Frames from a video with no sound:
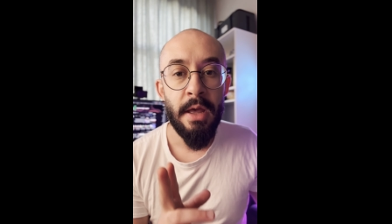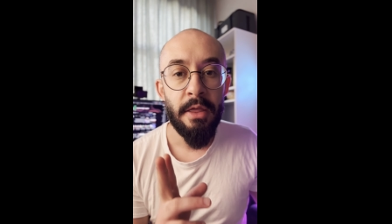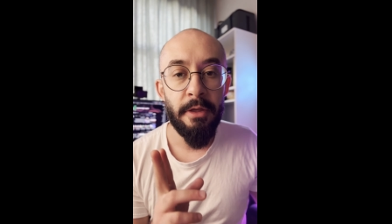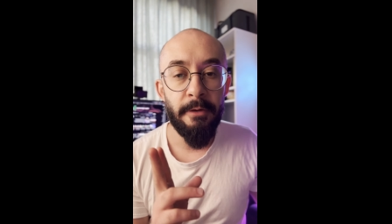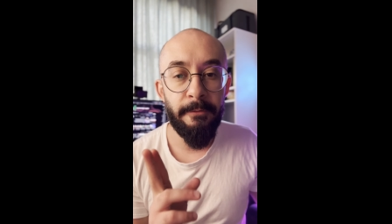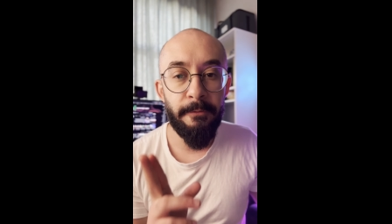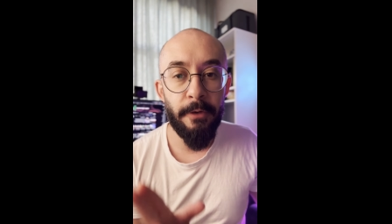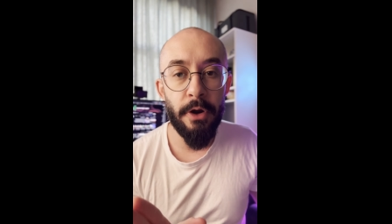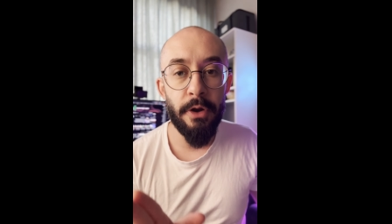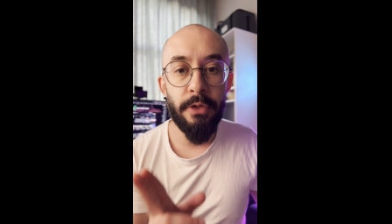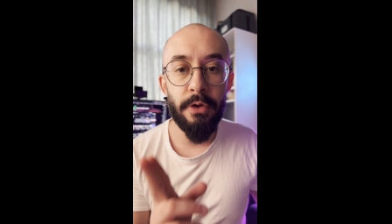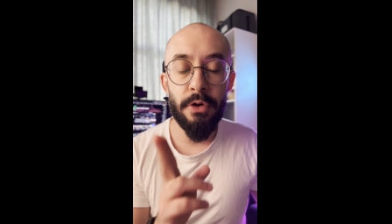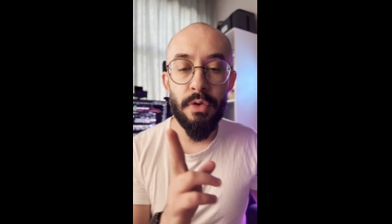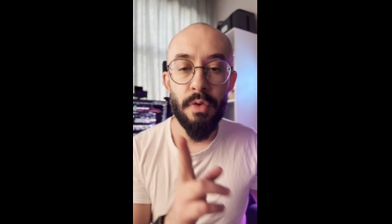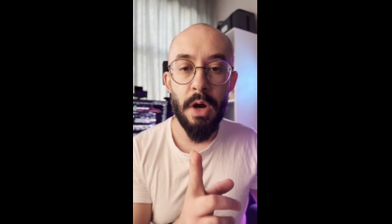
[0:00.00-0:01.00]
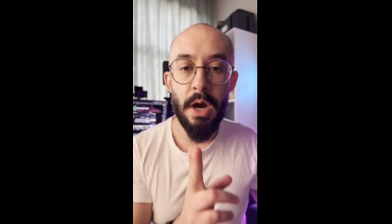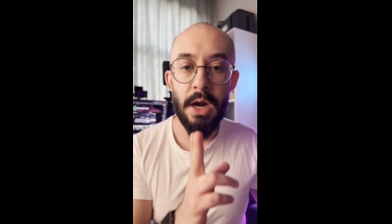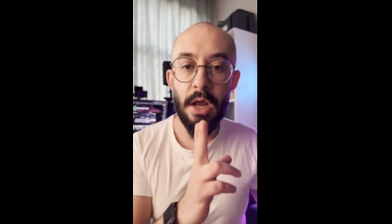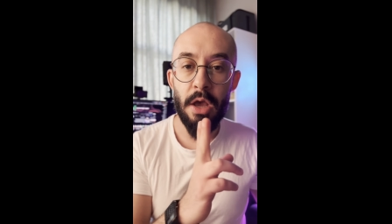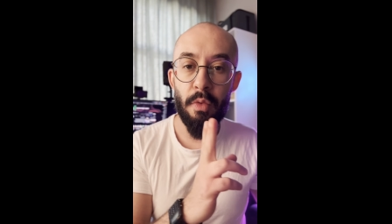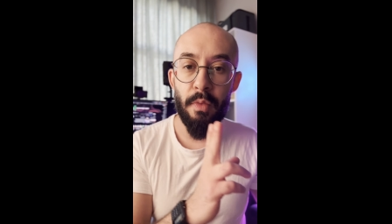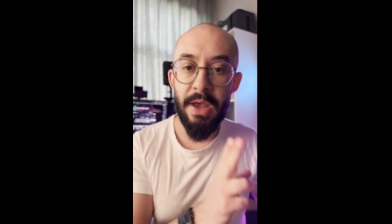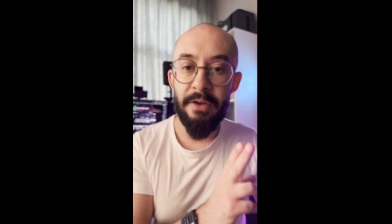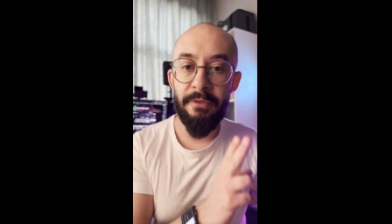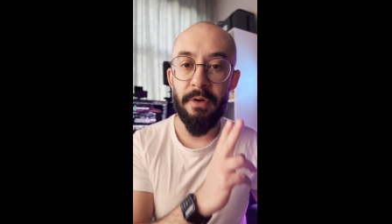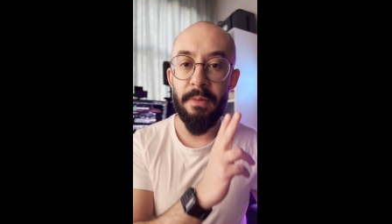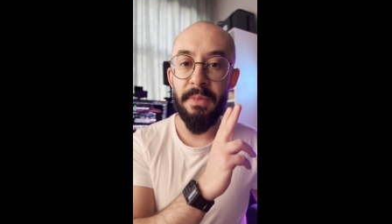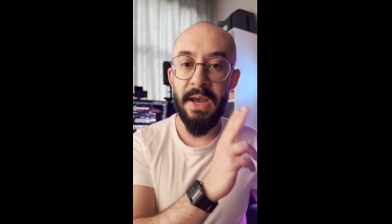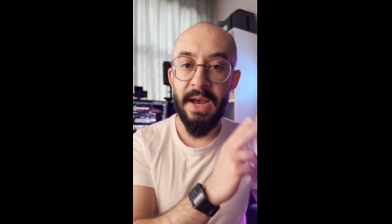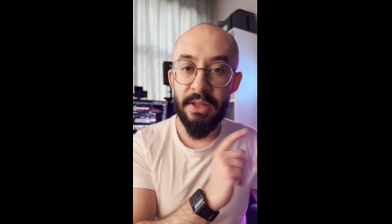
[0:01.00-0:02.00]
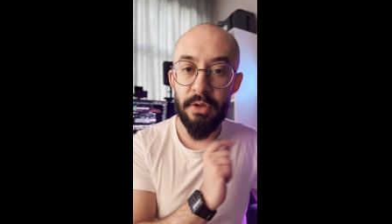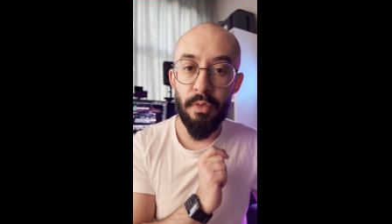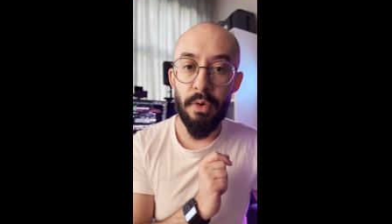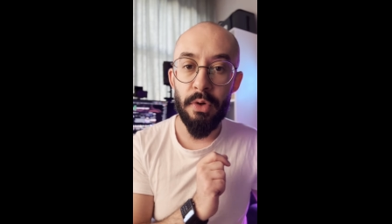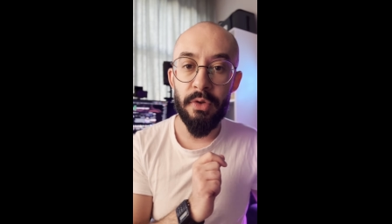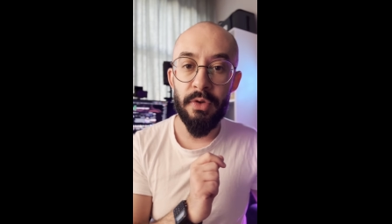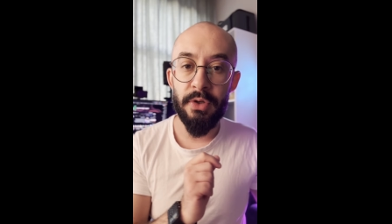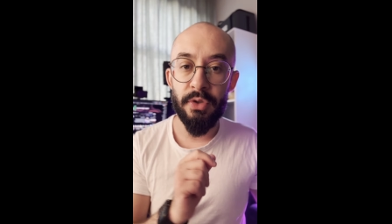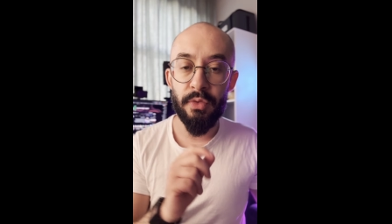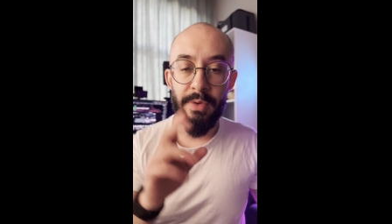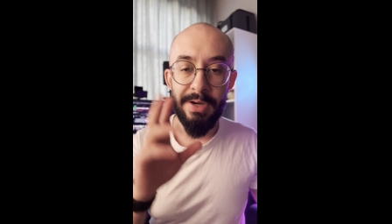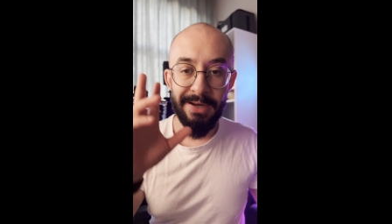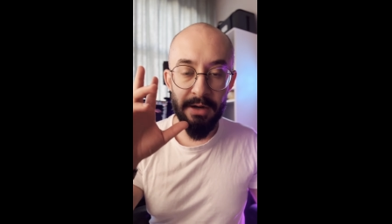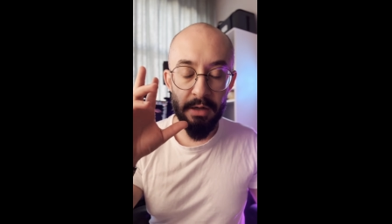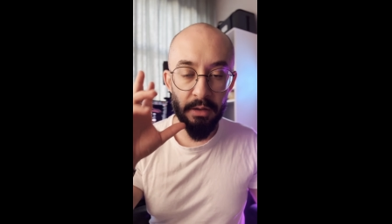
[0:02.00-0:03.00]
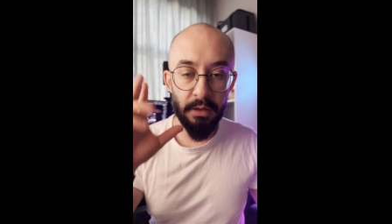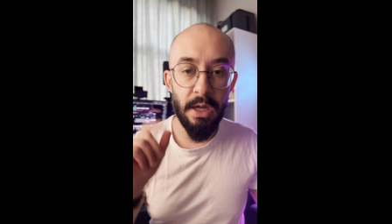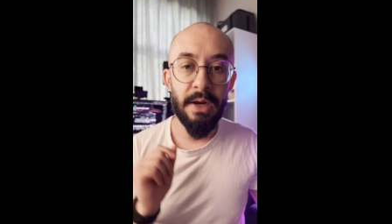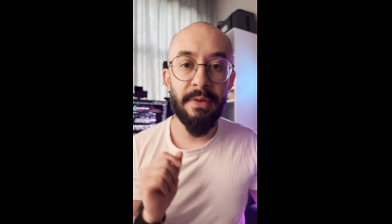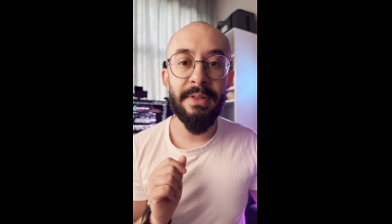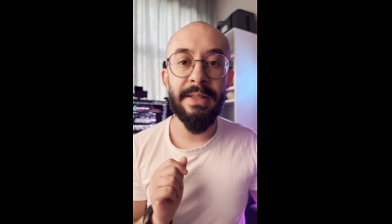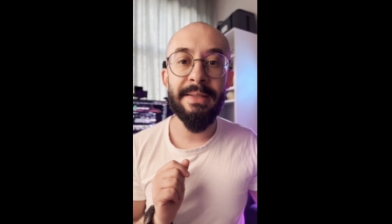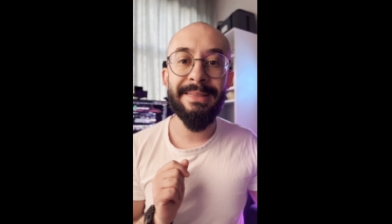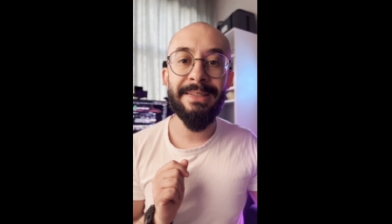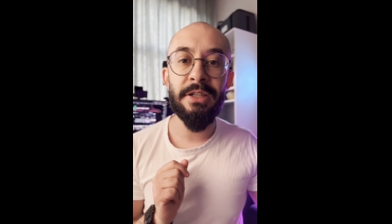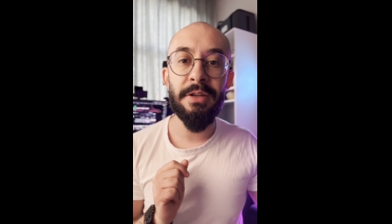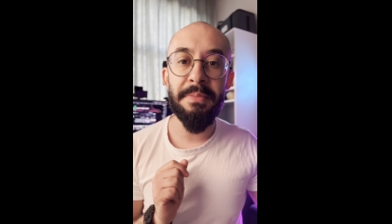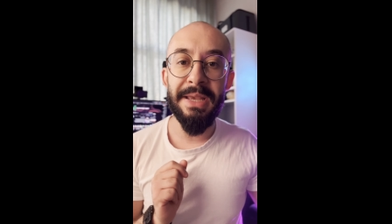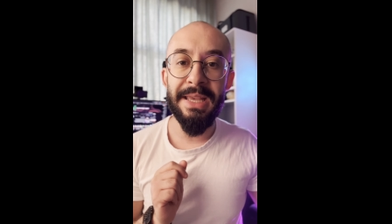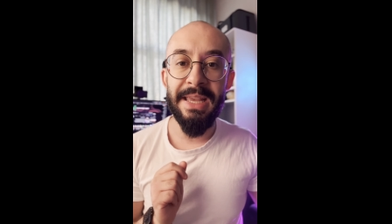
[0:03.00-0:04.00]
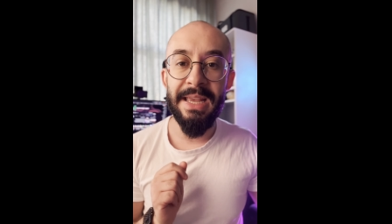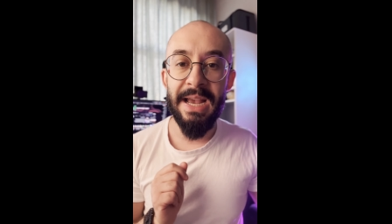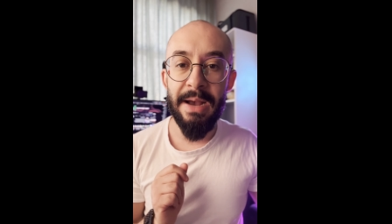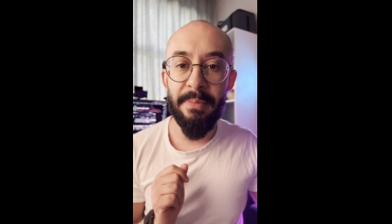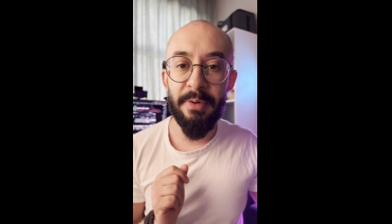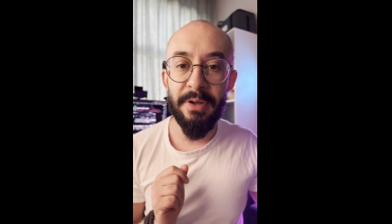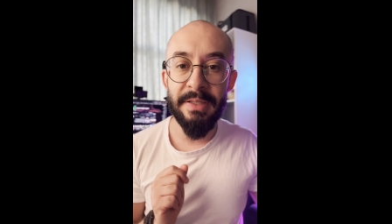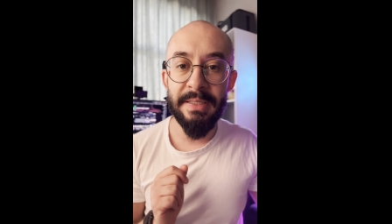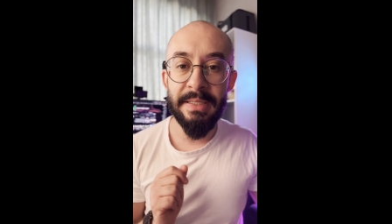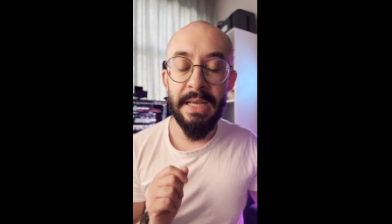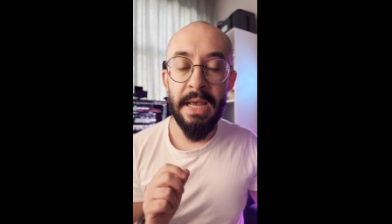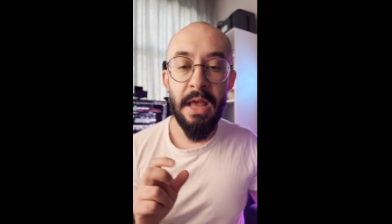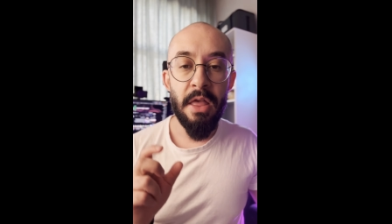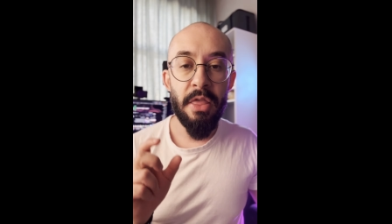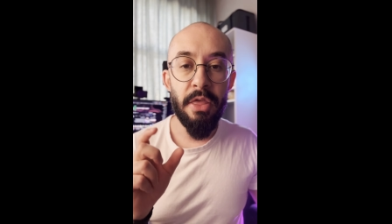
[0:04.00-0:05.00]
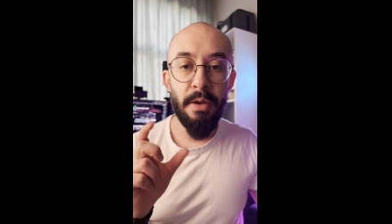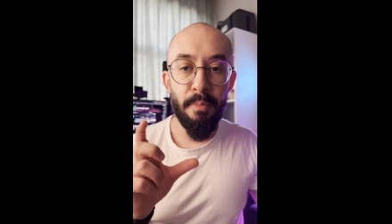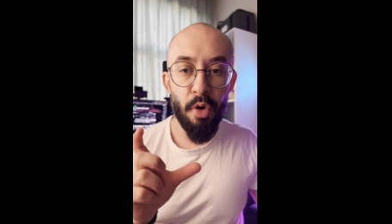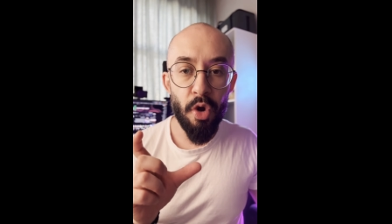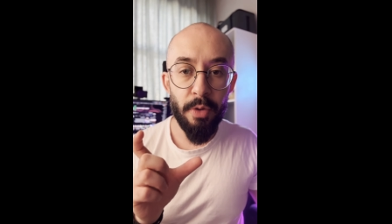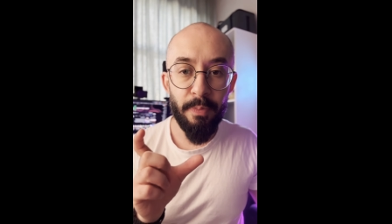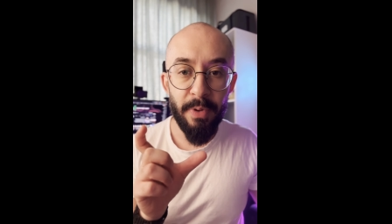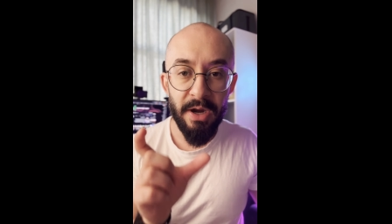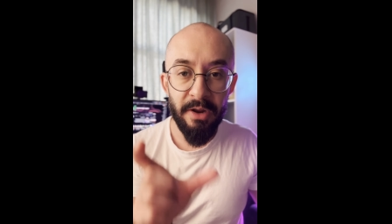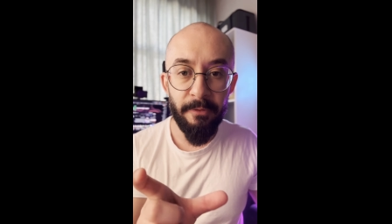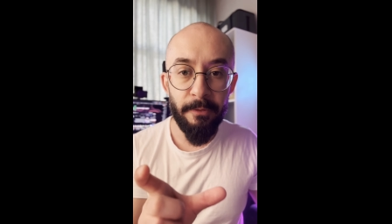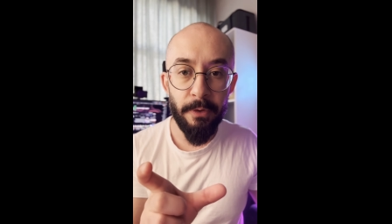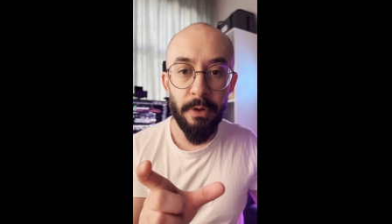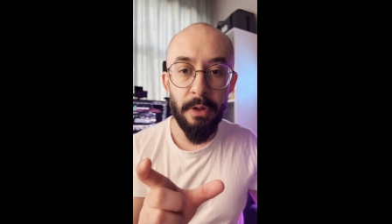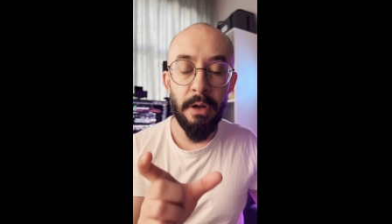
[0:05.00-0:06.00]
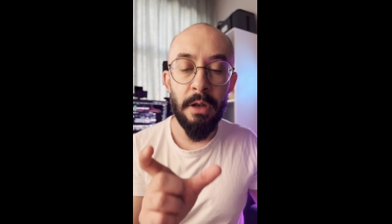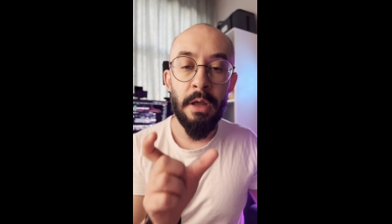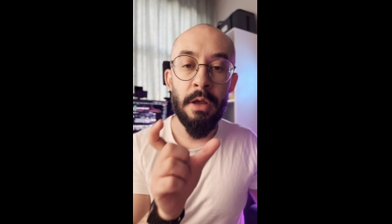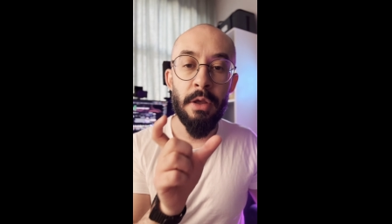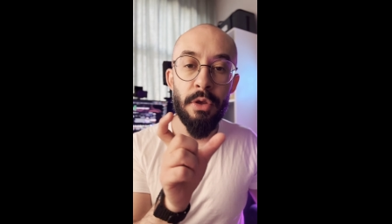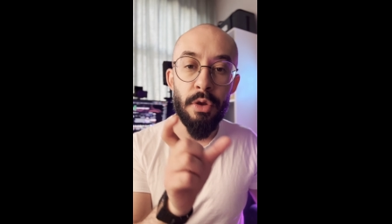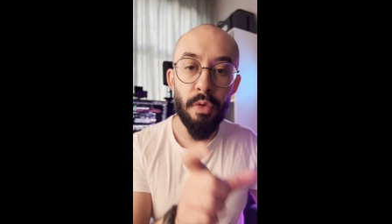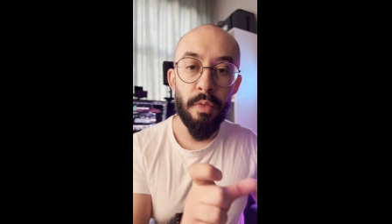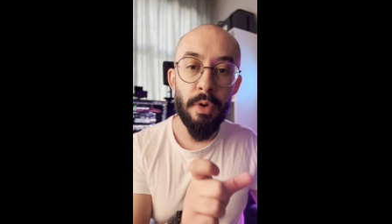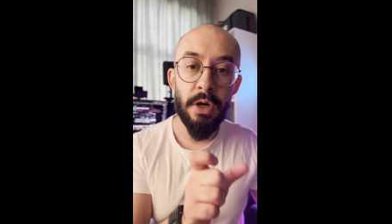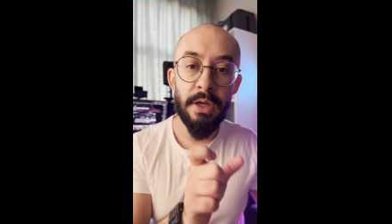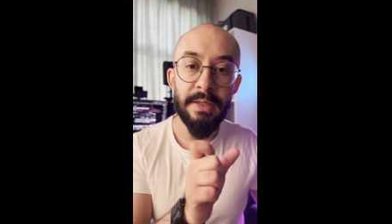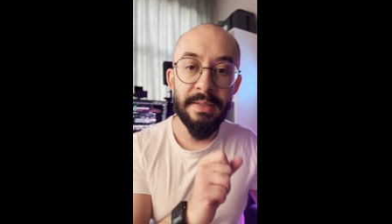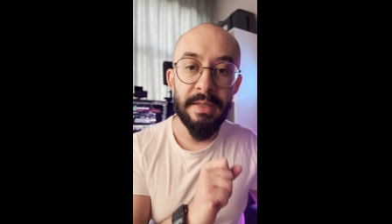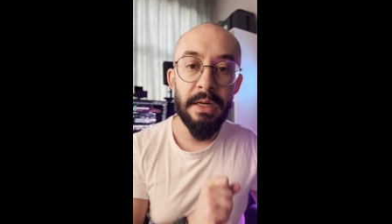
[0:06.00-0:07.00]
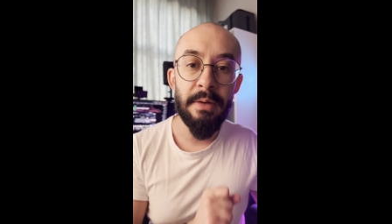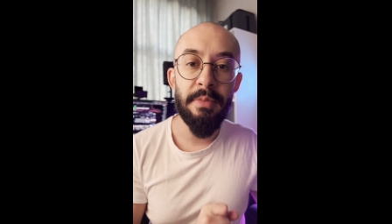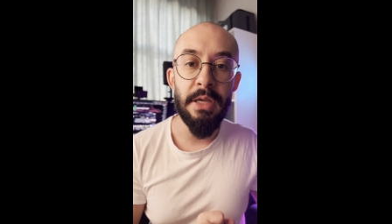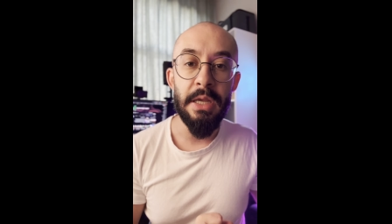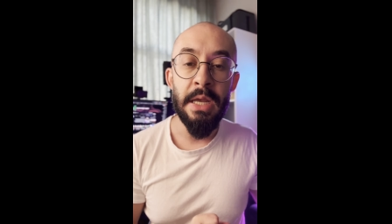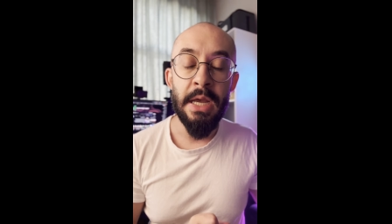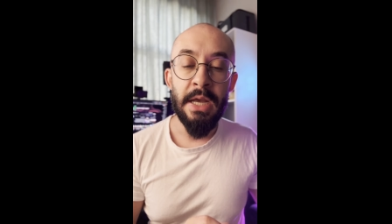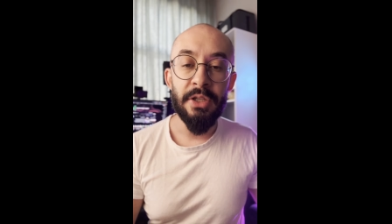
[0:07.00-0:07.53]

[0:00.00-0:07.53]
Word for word: the further you are away from the headquarters where a lot of the decision making happens, the more peripheral your work is going to be.